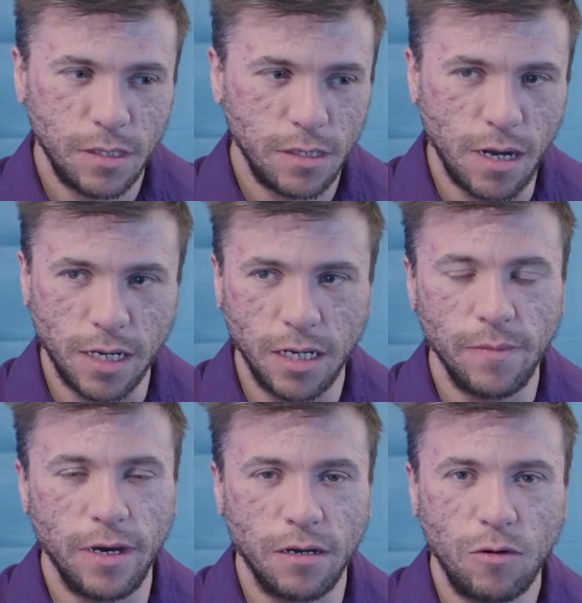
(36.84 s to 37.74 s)
talking
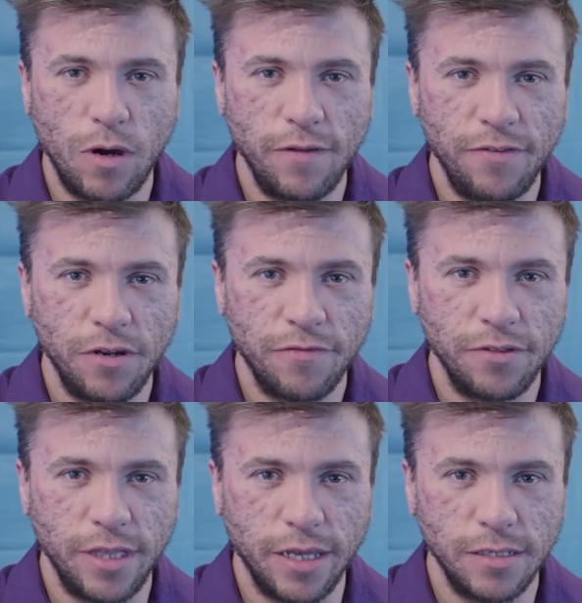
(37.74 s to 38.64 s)
about quite a few
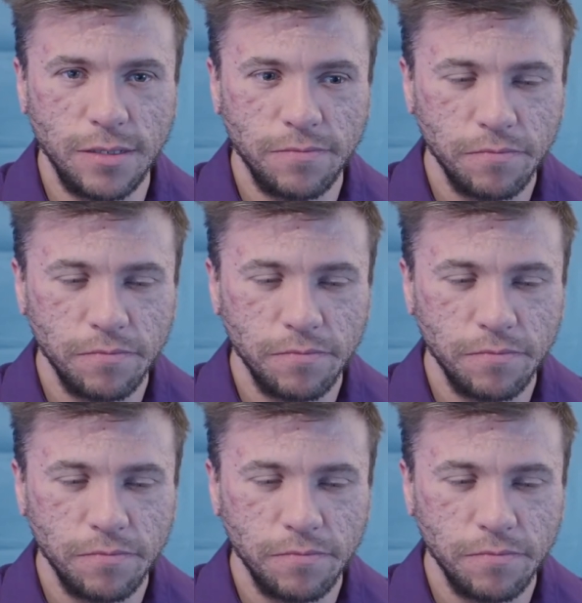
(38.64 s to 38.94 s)
different things.